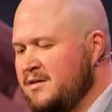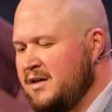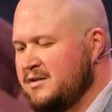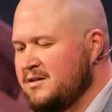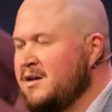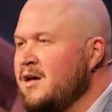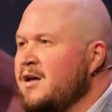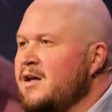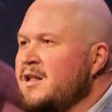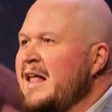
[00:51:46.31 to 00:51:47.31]
these
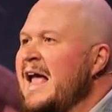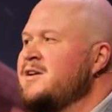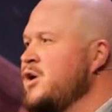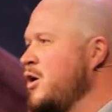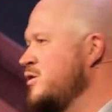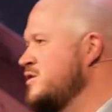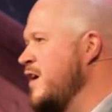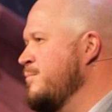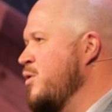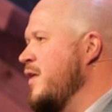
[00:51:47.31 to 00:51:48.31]
landowners
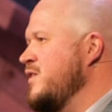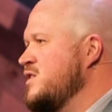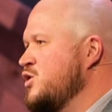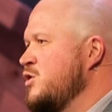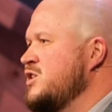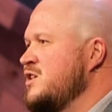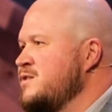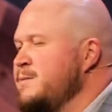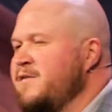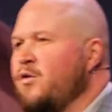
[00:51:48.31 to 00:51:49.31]
have brought these
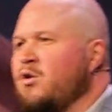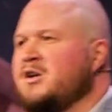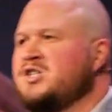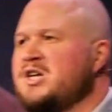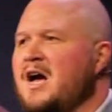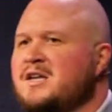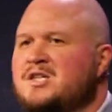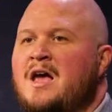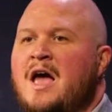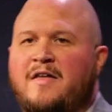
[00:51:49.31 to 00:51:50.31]
Christians before a
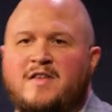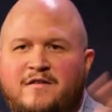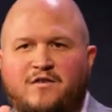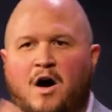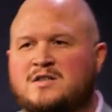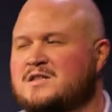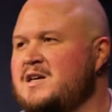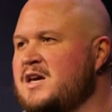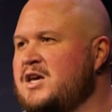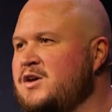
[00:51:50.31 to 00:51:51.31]
judge and they
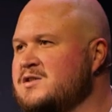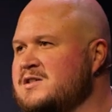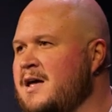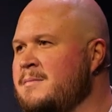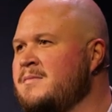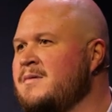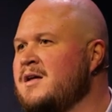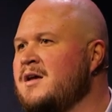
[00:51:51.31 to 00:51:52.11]
falsely accuse them